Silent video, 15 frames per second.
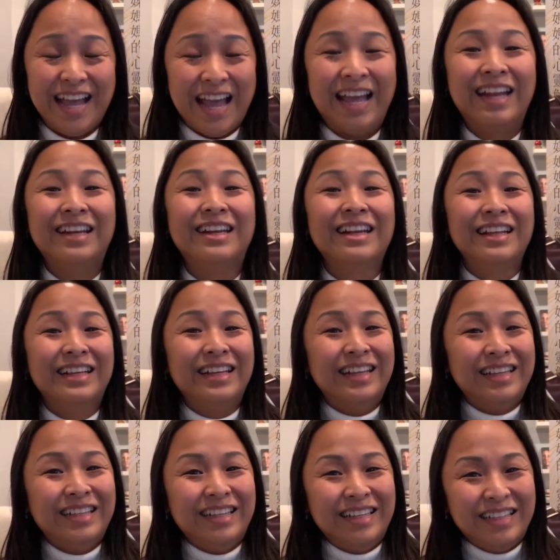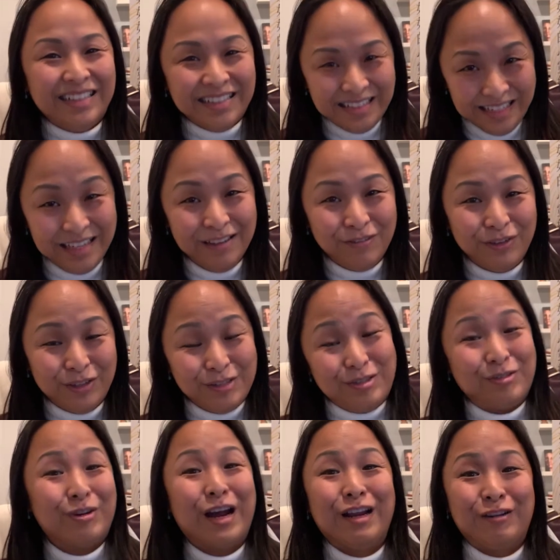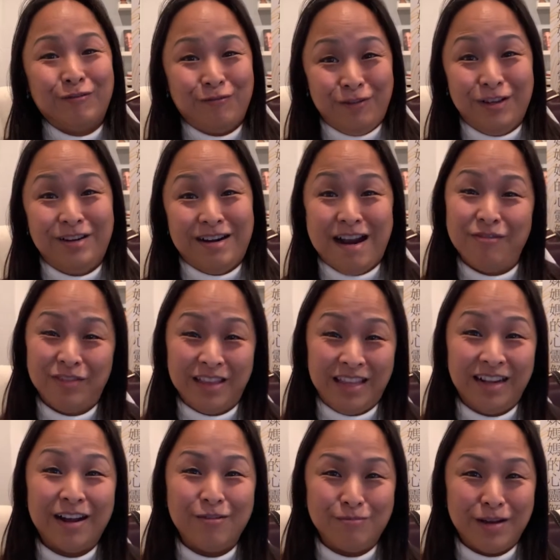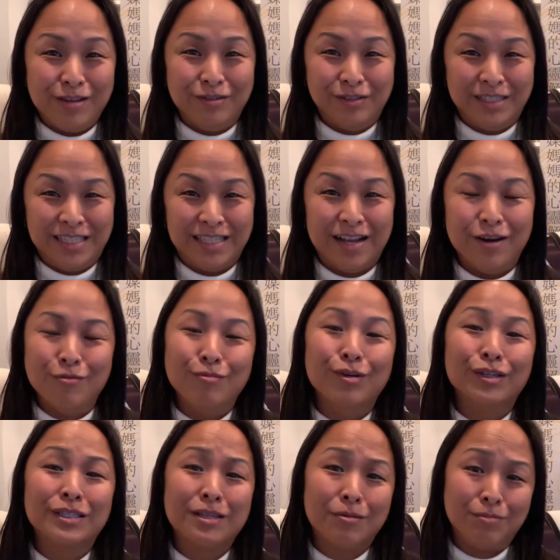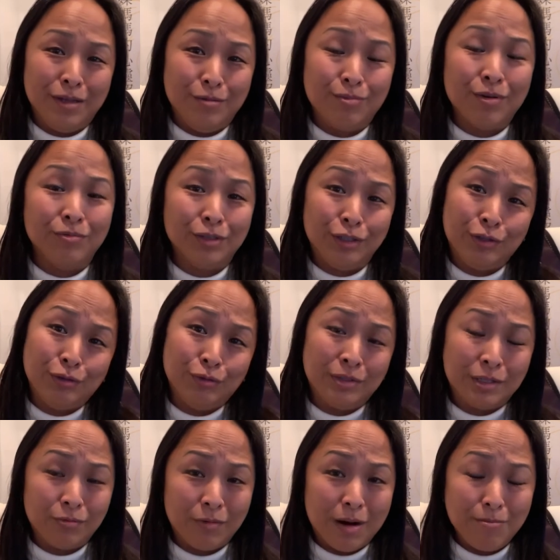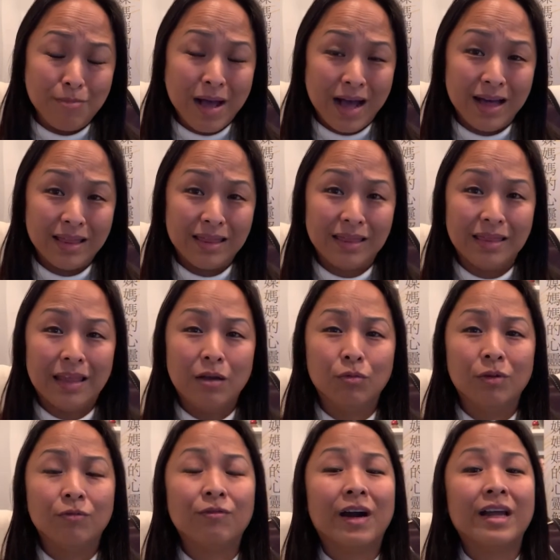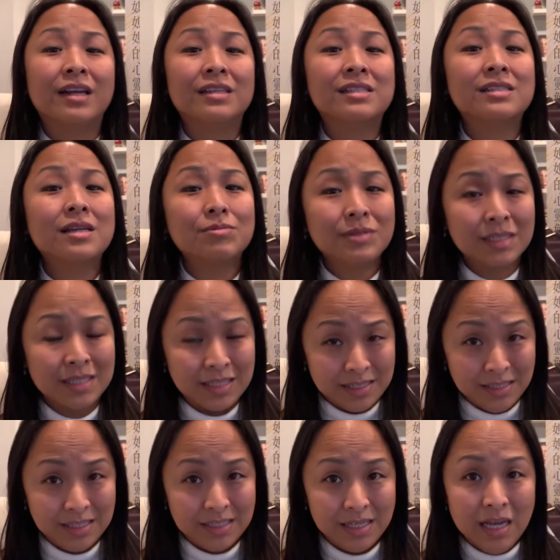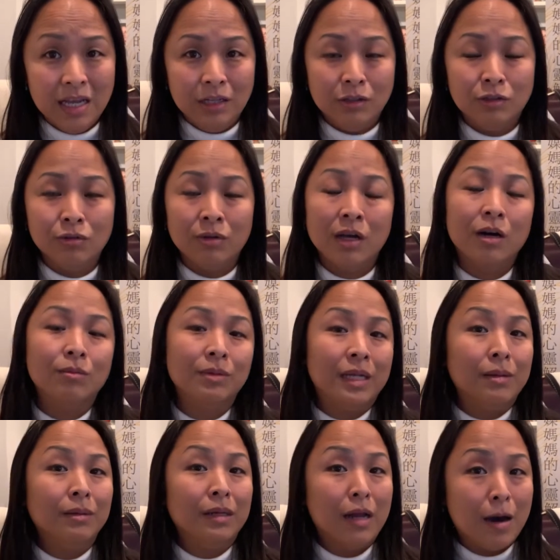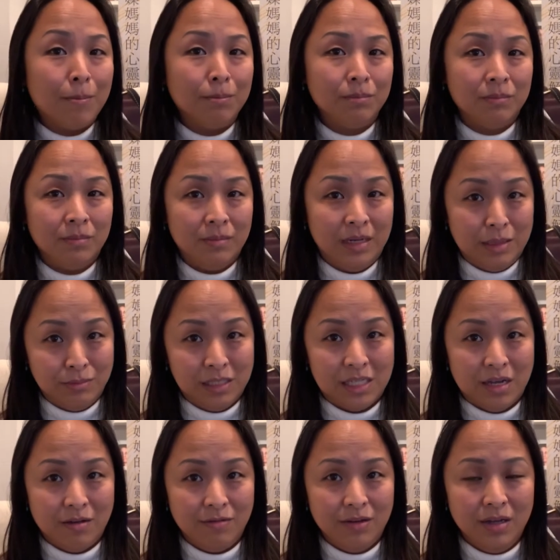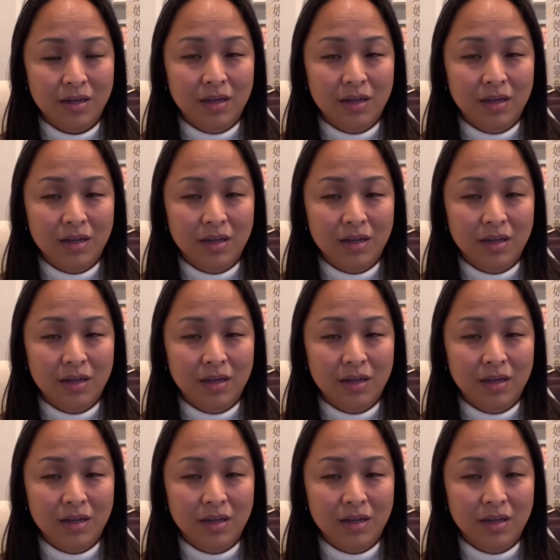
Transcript: And if you try to figure everything out by yourself, most of people would choose the wrong path. They would find a substance to help them numb themselves.